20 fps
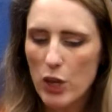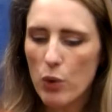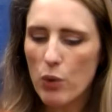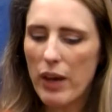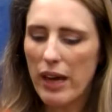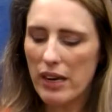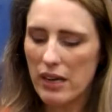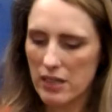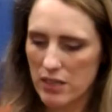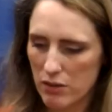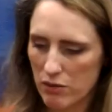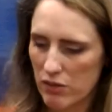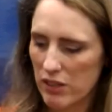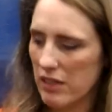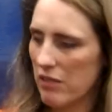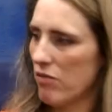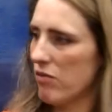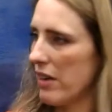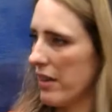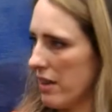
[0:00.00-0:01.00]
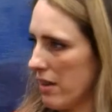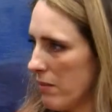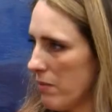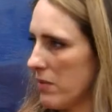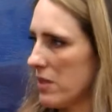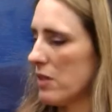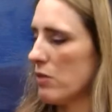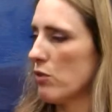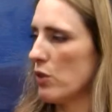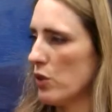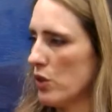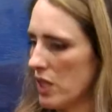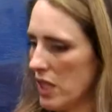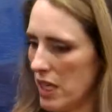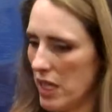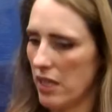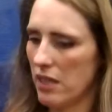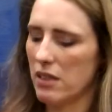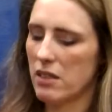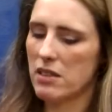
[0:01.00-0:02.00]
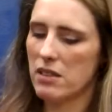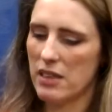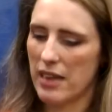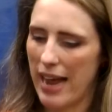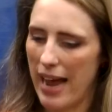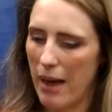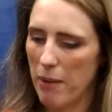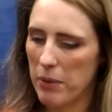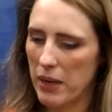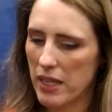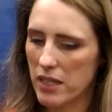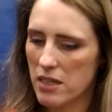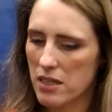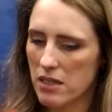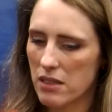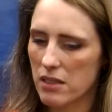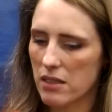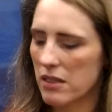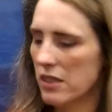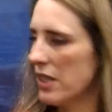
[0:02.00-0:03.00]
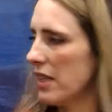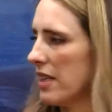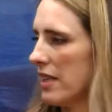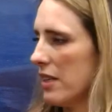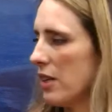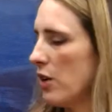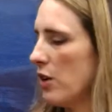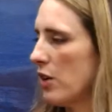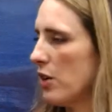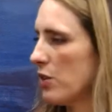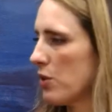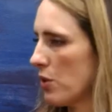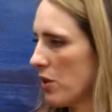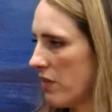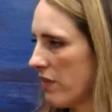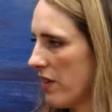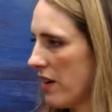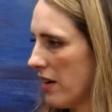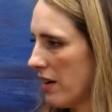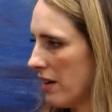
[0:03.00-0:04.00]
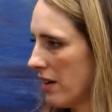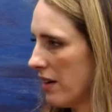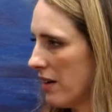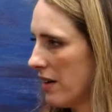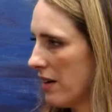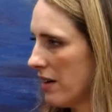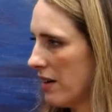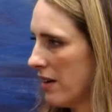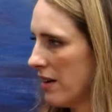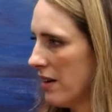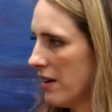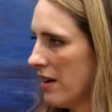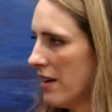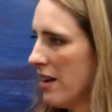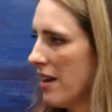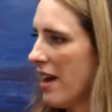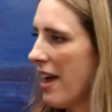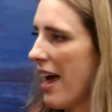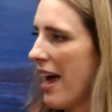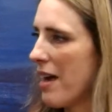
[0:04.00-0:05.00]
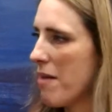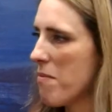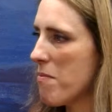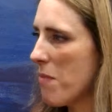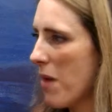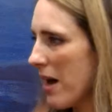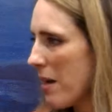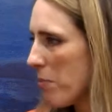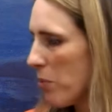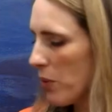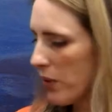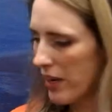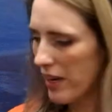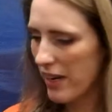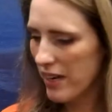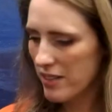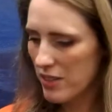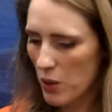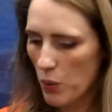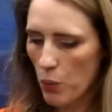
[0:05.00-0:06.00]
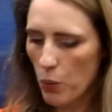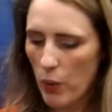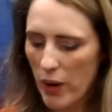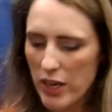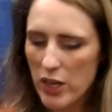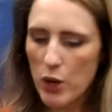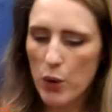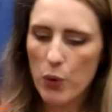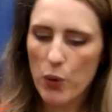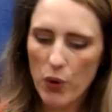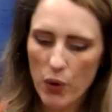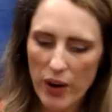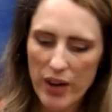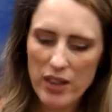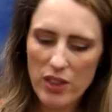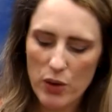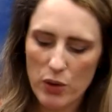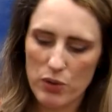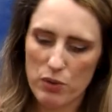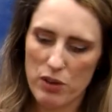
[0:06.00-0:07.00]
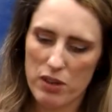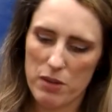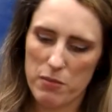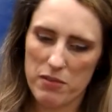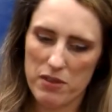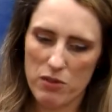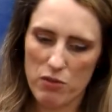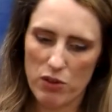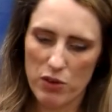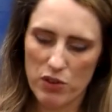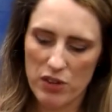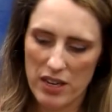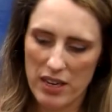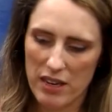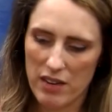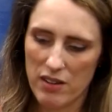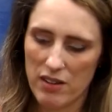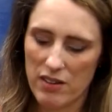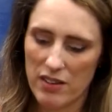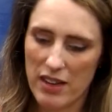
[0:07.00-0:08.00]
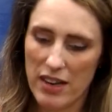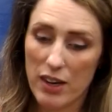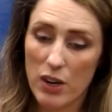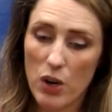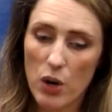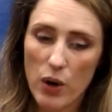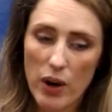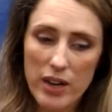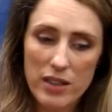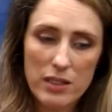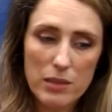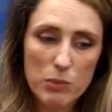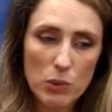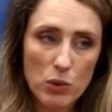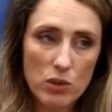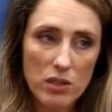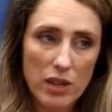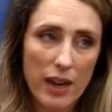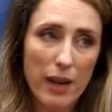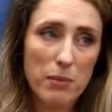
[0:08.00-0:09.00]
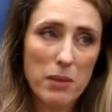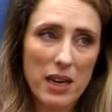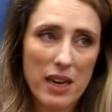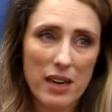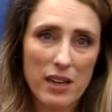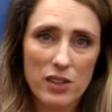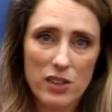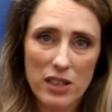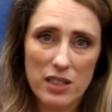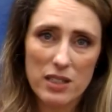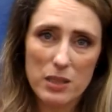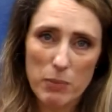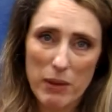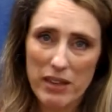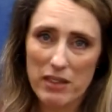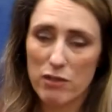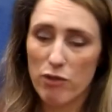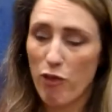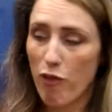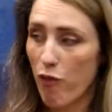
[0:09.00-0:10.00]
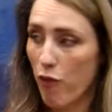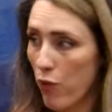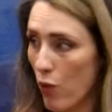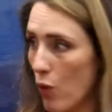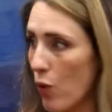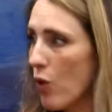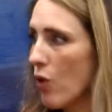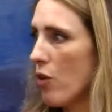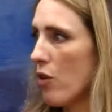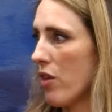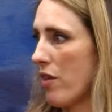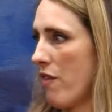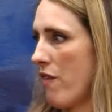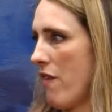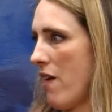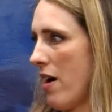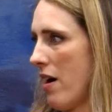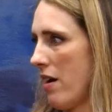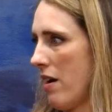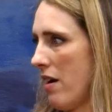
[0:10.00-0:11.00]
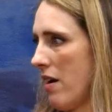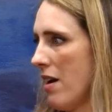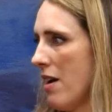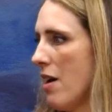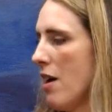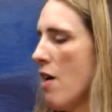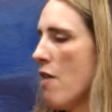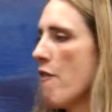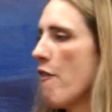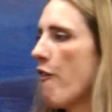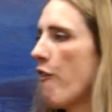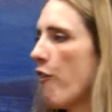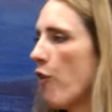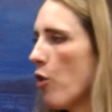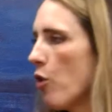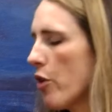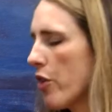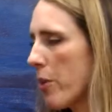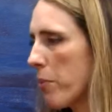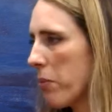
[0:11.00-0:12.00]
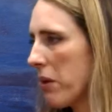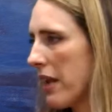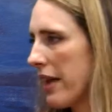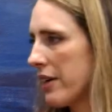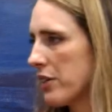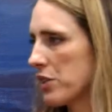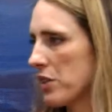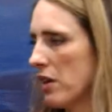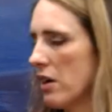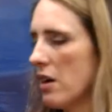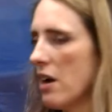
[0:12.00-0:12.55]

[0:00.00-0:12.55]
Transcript: you get into rhythms and routines and habits, that you lose all the fun. And my point is that when you create those rhythms and routines, it creates more time and energy and space for the fun, for the pleasure,